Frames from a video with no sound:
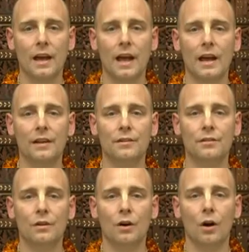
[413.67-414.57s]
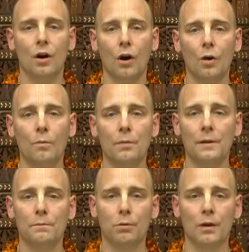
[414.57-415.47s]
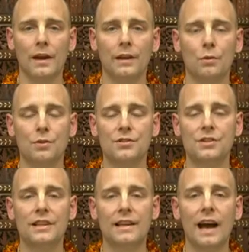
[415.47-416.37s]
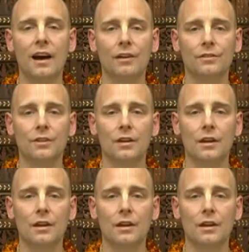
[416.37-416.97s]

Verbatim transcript: and hope and pray or seek out